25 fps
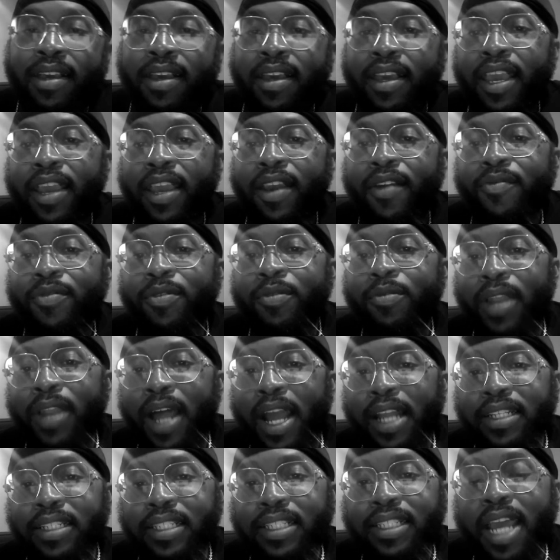If you like
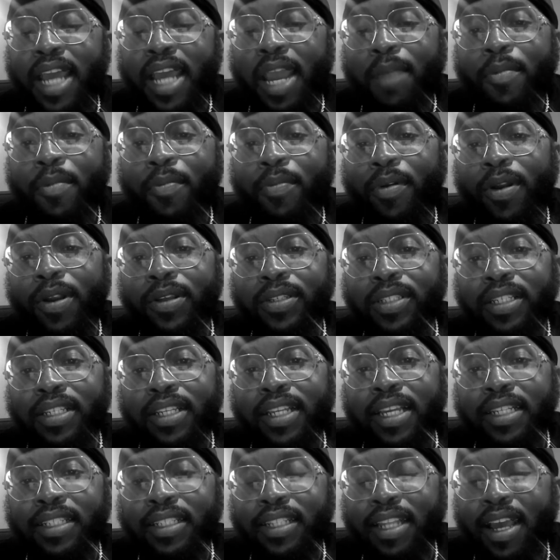the type of person
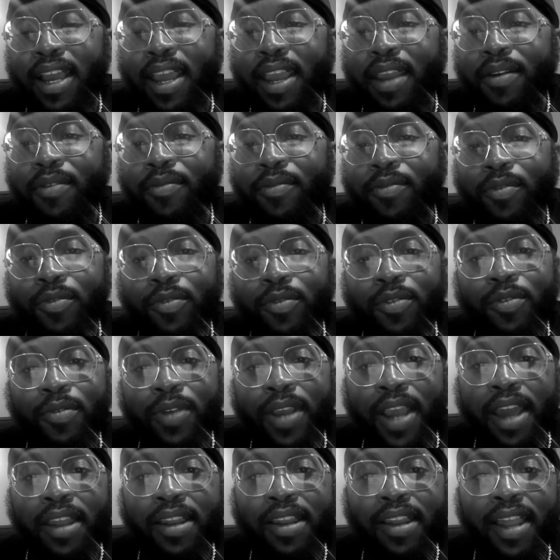that's like you
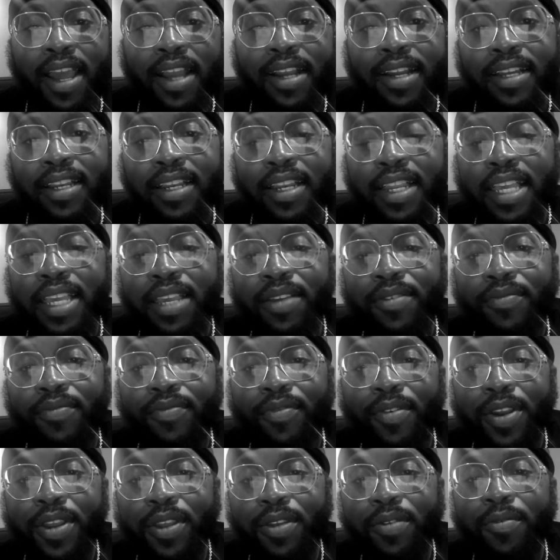kind of like a neat
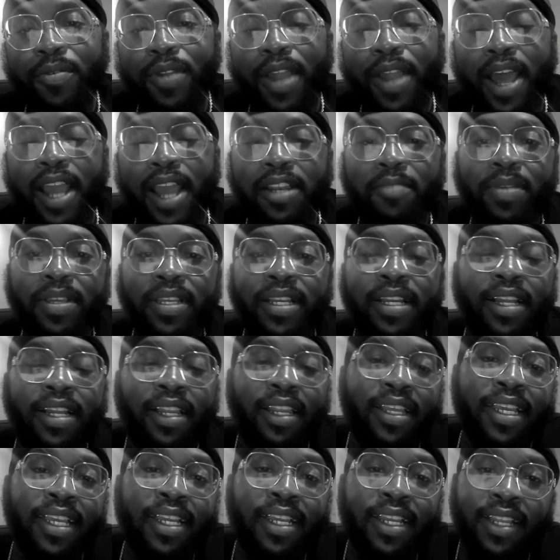freak, you like to be
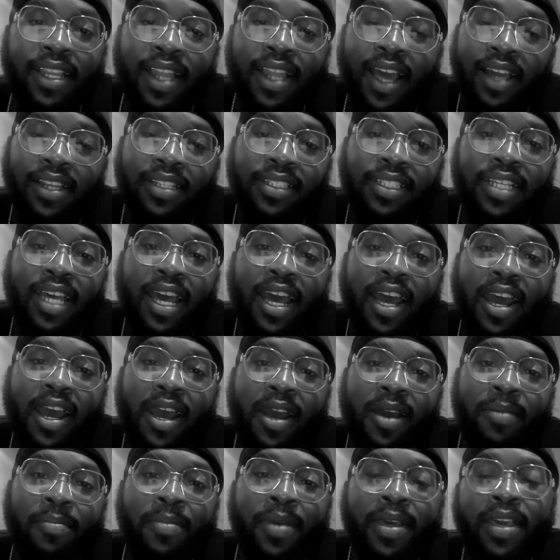clean all the
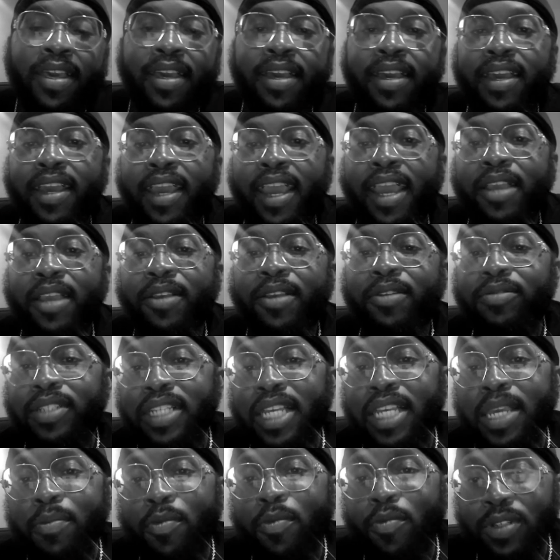time, and you
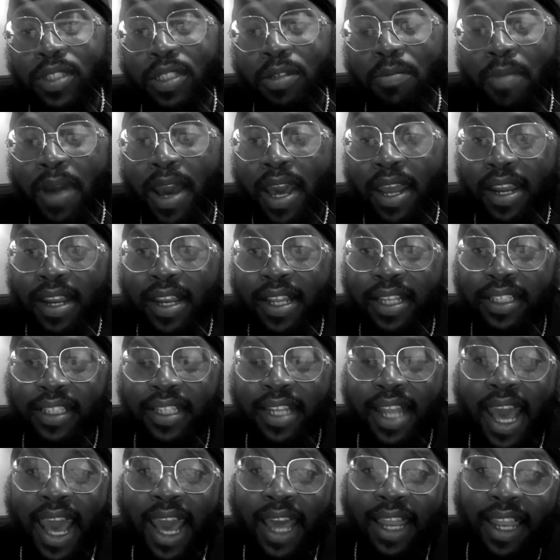team with somebody that's
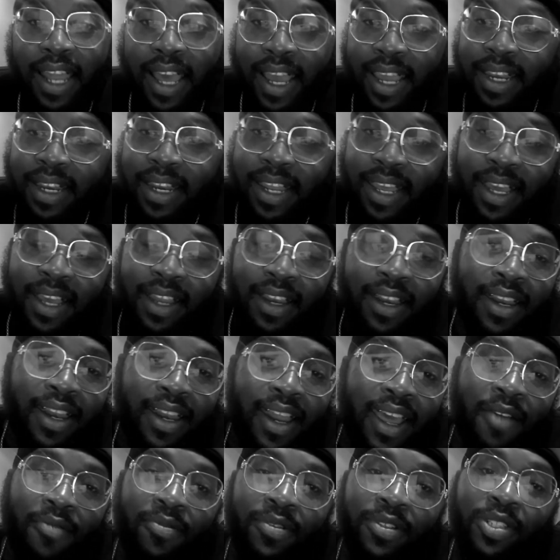not like that,
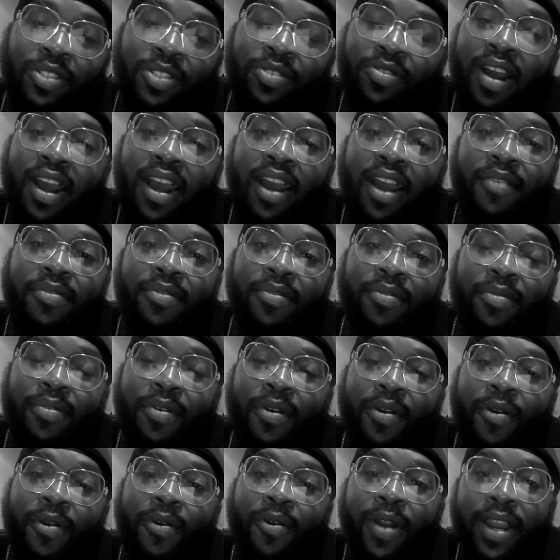that will drive you
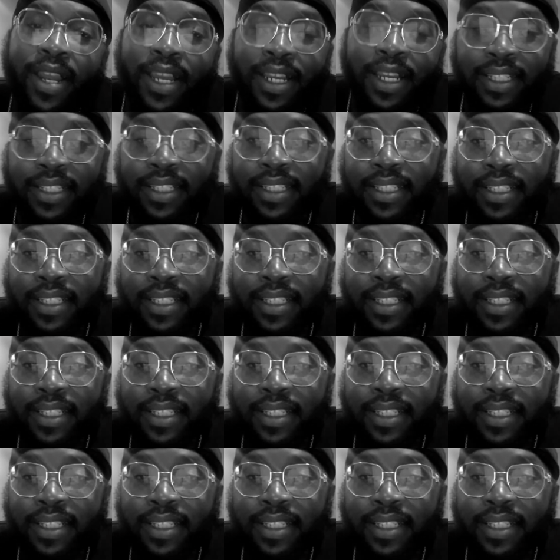crazy.